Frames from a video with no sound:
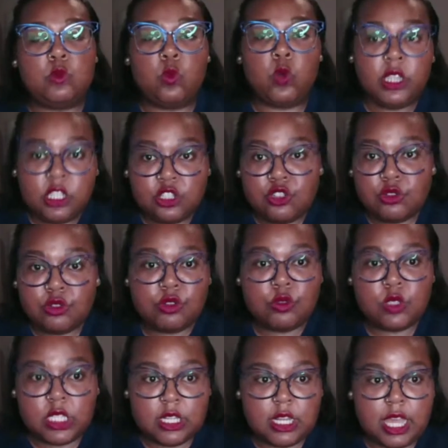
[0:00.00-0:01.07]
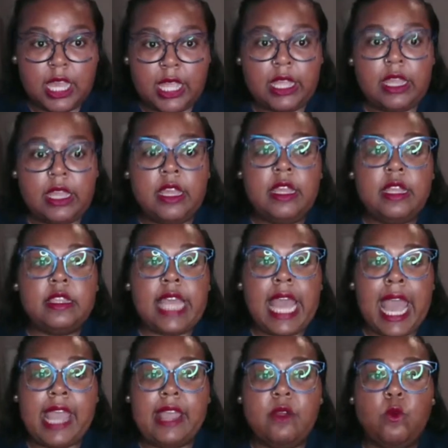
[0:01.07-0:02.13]
What did you do today
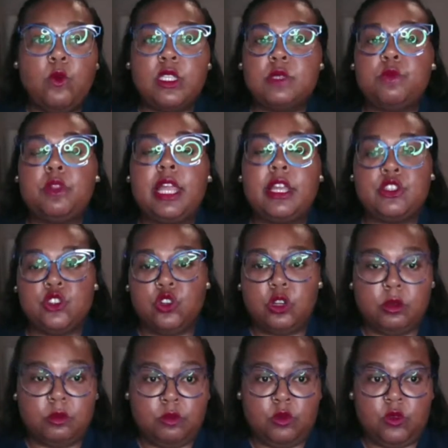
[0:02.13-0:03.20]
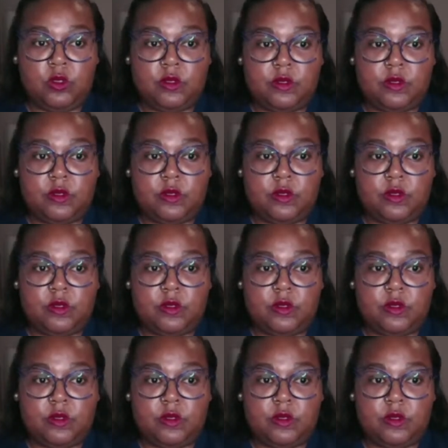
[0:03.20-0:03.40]
that was pleasurable?